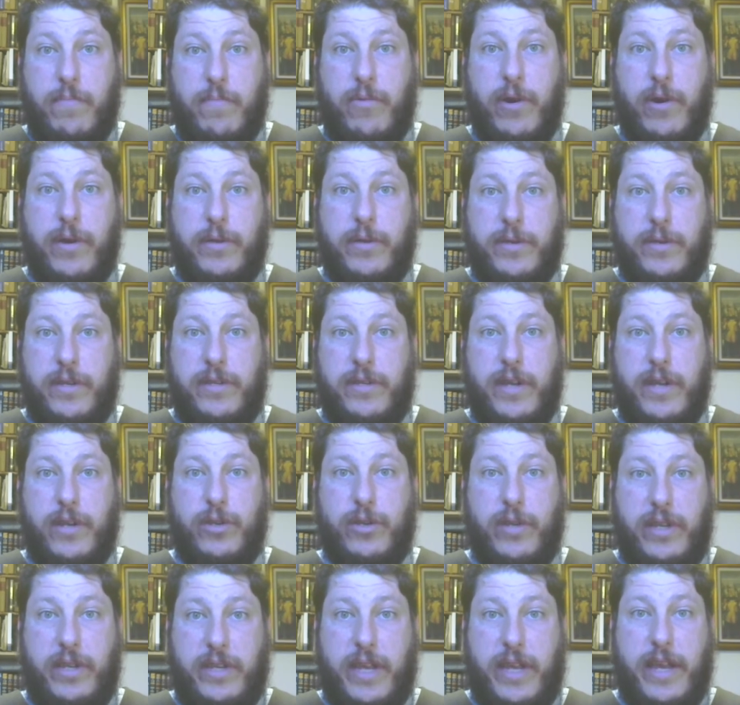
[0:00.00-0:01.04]
Prayers
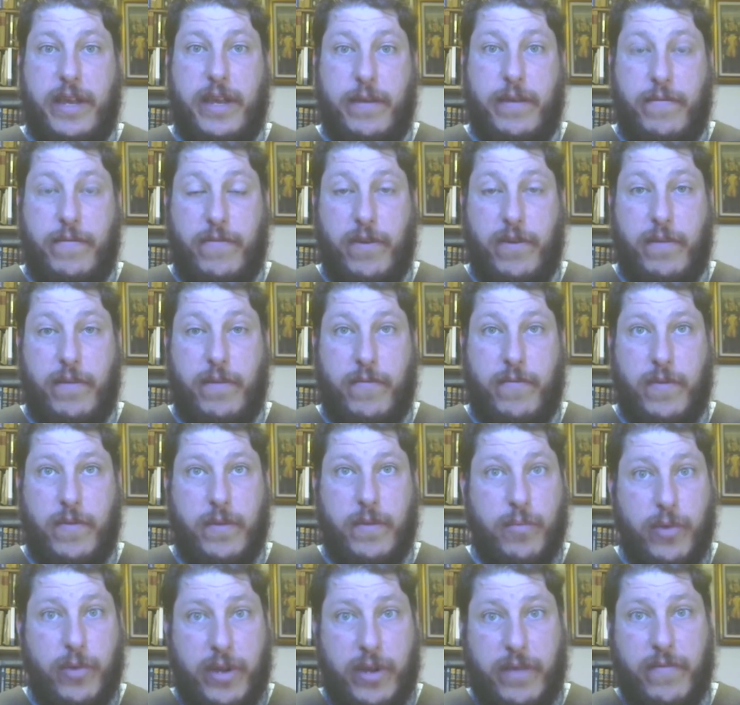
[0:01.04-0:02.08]
essentially taken from from
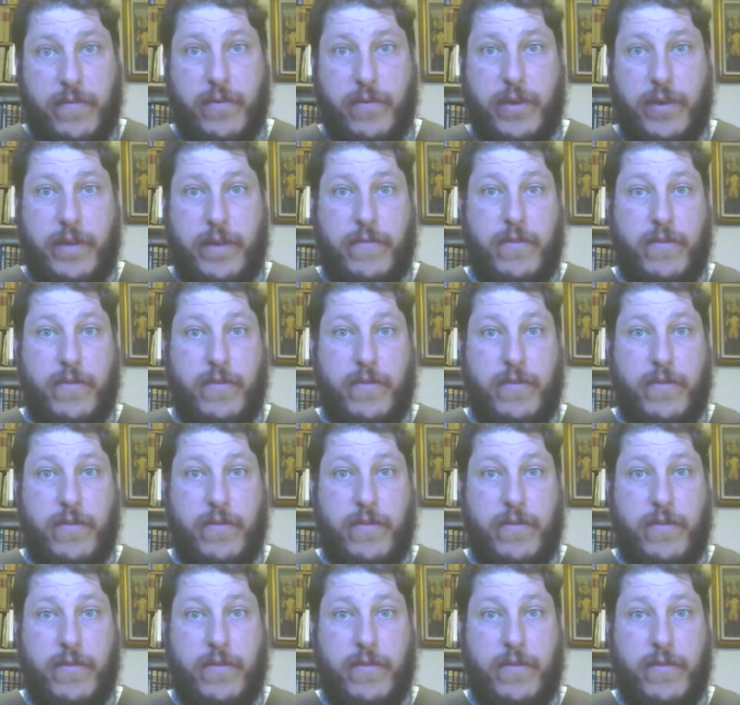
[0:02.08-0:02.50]
the breviary,